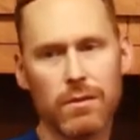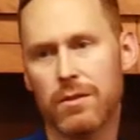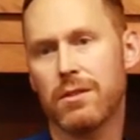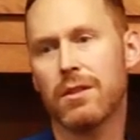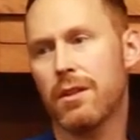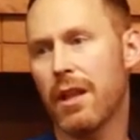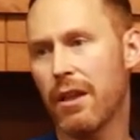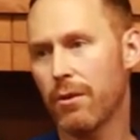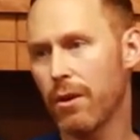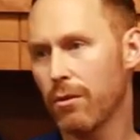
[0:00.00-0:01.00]

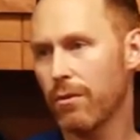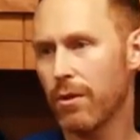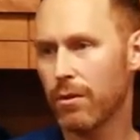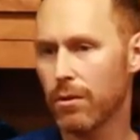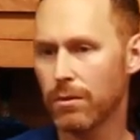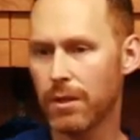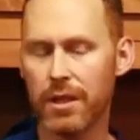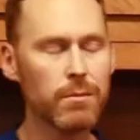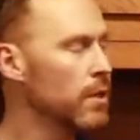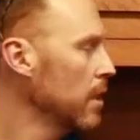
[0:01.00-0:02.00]
slathering it over their whole
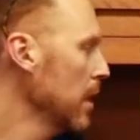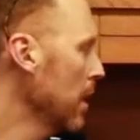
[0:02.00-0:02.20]
limb.